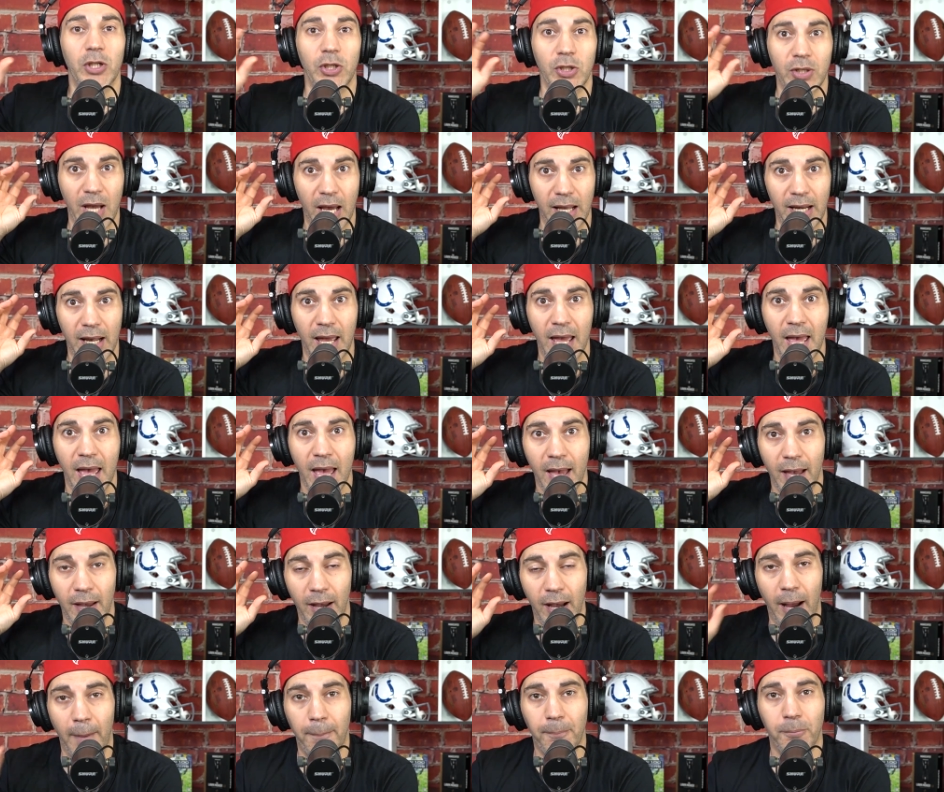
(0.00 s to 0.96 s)
You gotta
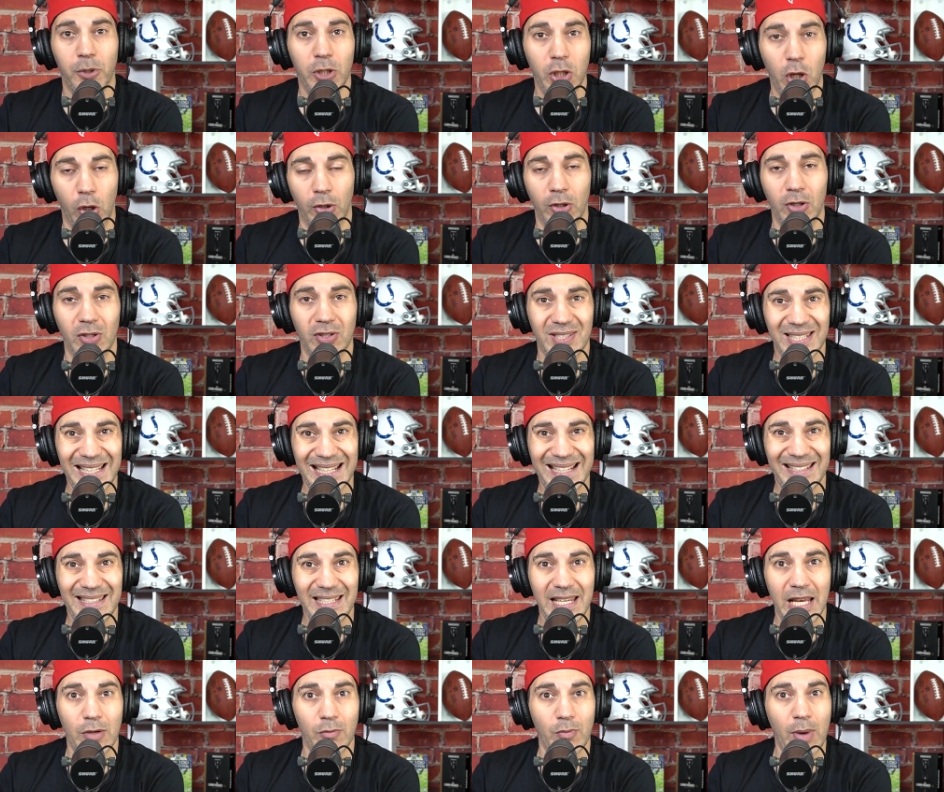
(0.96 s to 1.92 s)
uh, pre-order
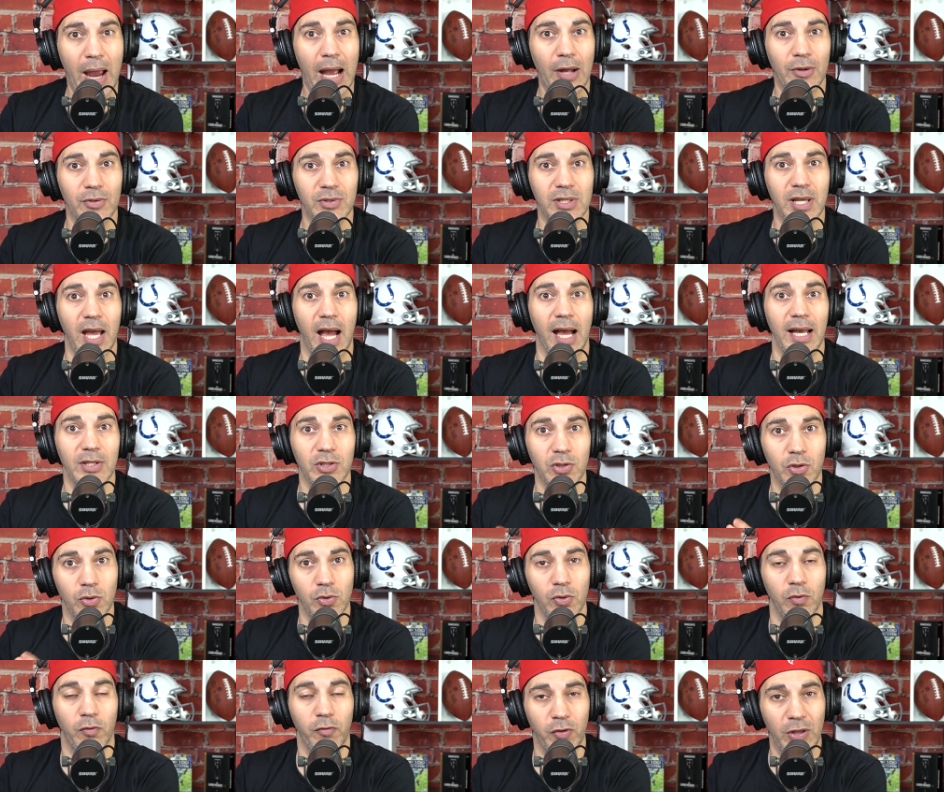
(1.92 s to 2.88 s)
16 rounds, guys.
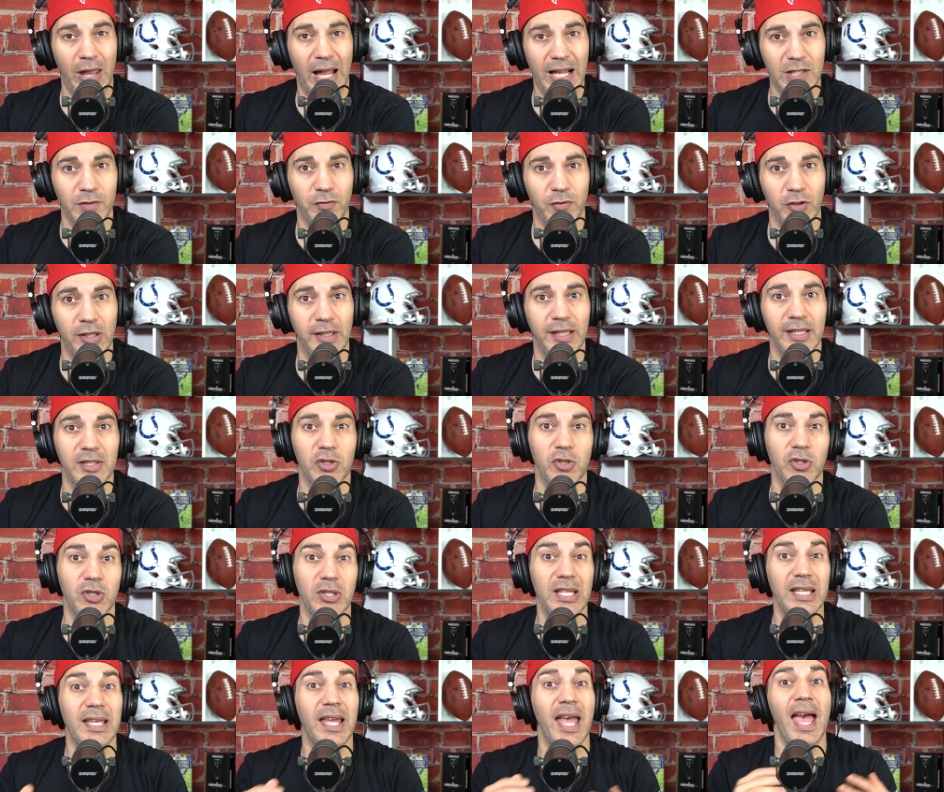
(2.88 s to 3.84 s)
So for that's for the
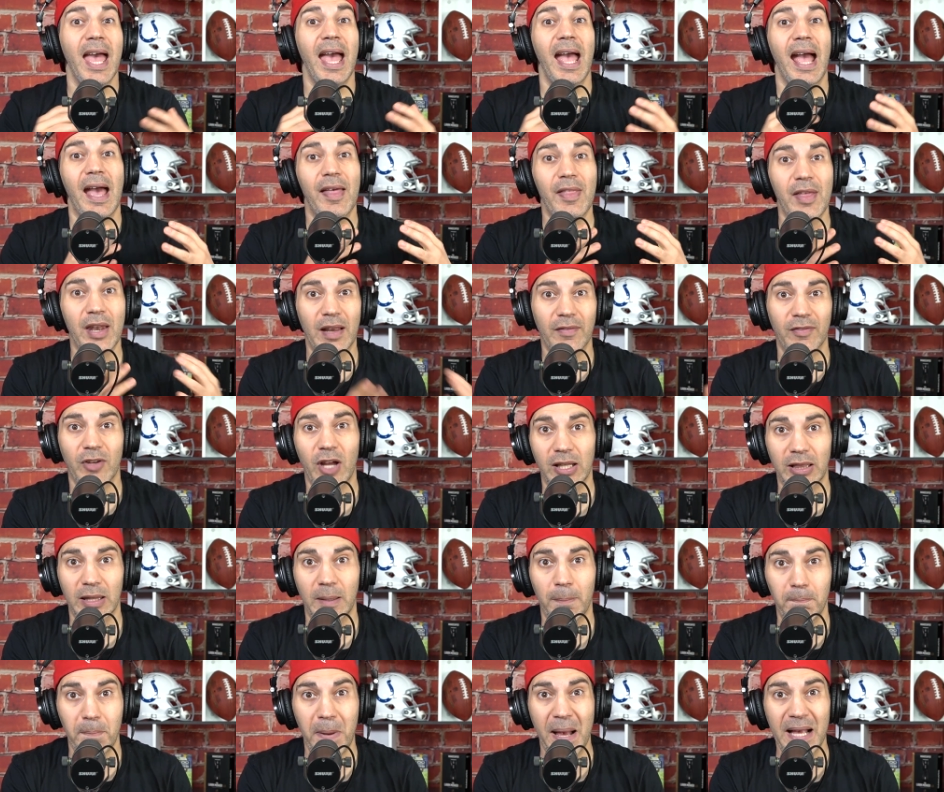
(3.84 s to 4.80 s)
listeners league, and then I've got
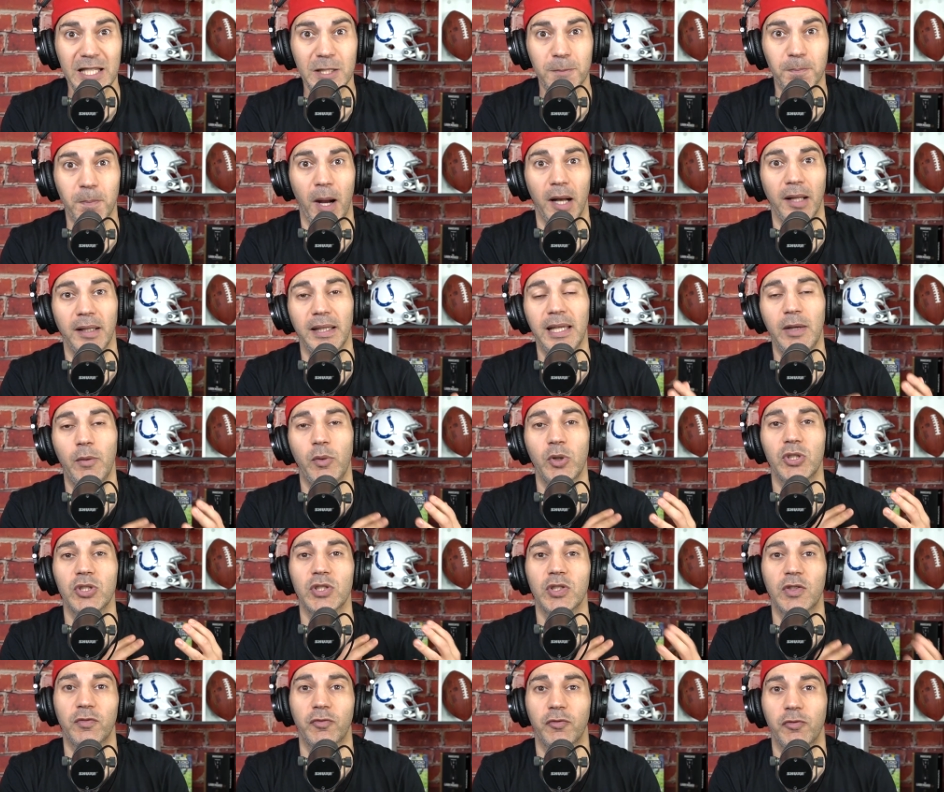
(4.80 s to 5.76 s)
the best ball league,
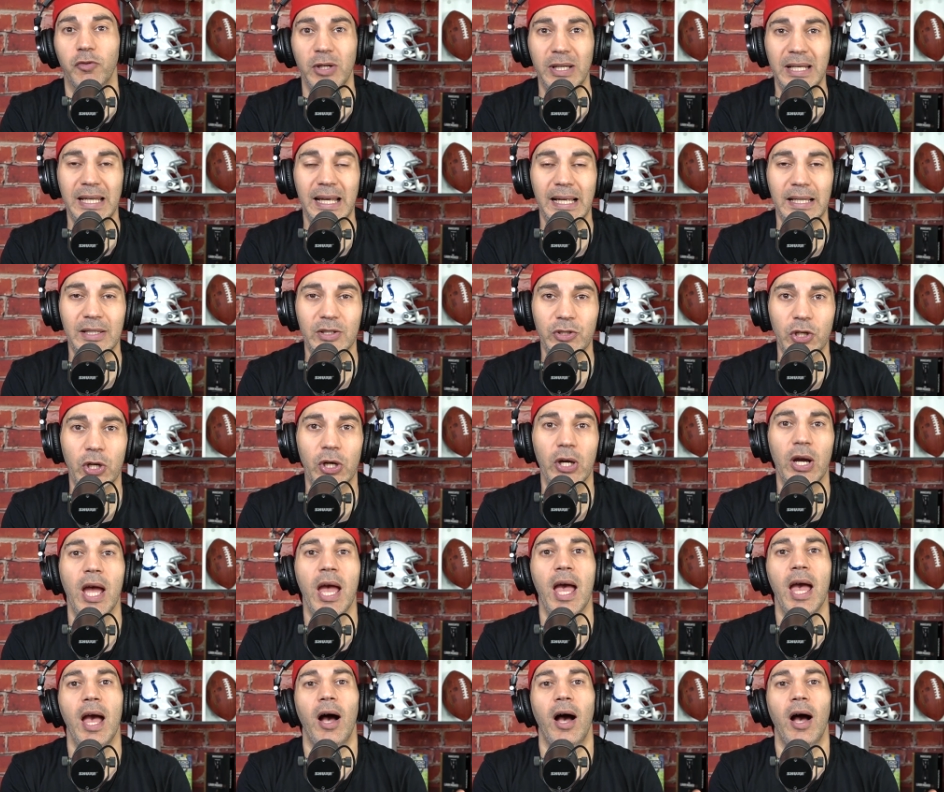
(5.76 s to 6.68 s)
which is free to enter.